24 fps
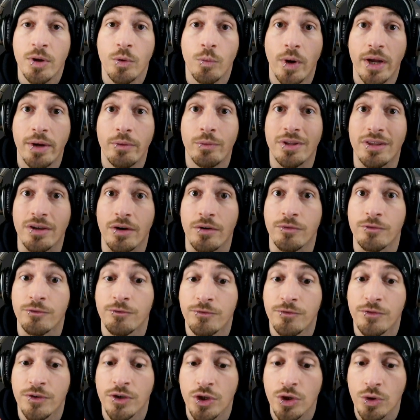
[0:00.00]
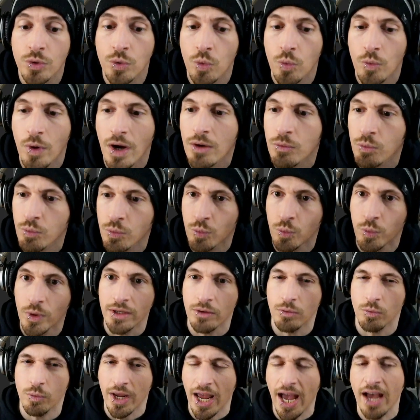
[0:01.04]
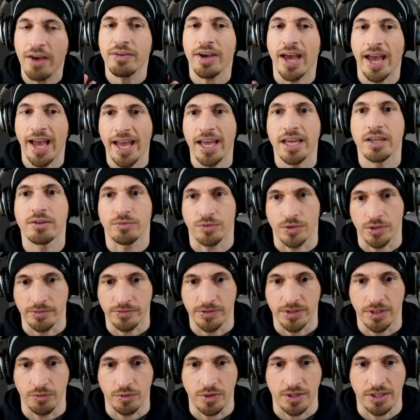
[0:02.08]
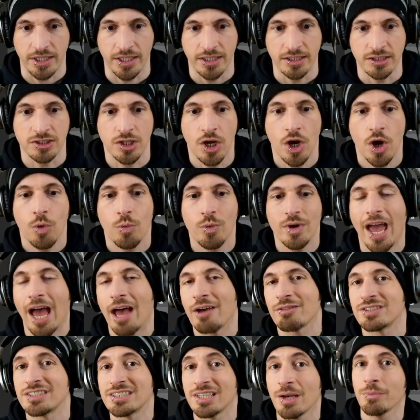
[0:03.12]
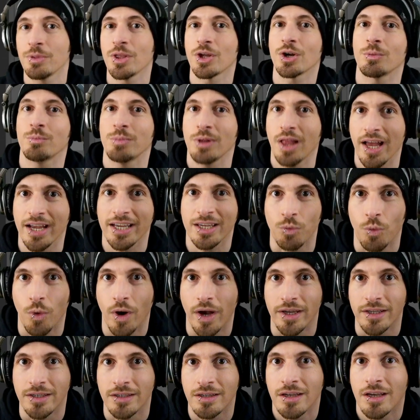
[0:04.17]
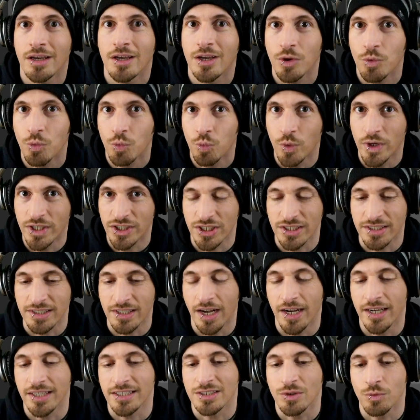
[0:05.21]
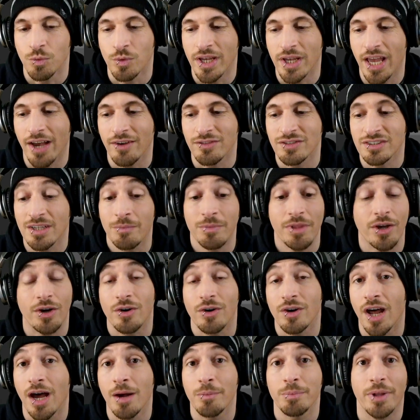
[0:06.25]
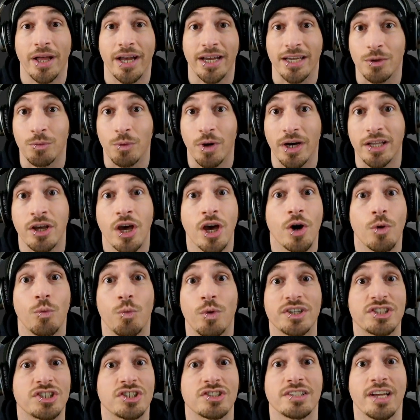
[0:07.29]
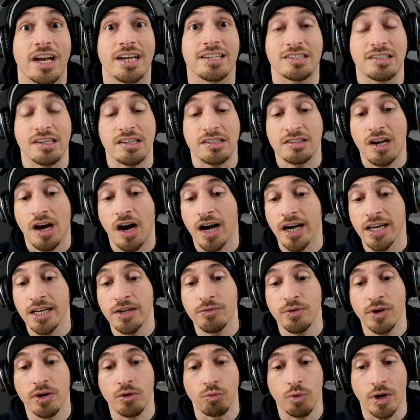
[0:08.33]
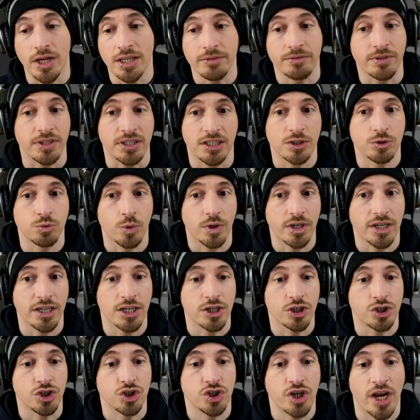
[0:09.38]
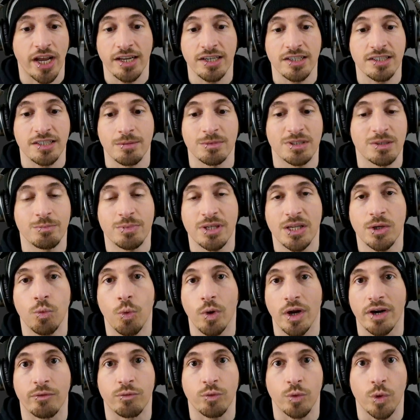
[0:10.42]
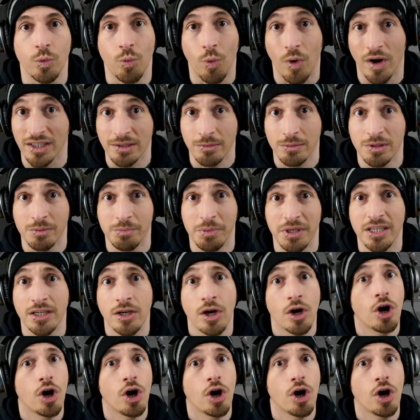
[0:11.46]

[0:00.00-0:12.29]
away with a few, well, we have a handful of different things. We have some that are black and white, which is nice. We have some that are not black and white, which is nice. It's kind of irrelevant because we're going to change them to be whatever we want them to be,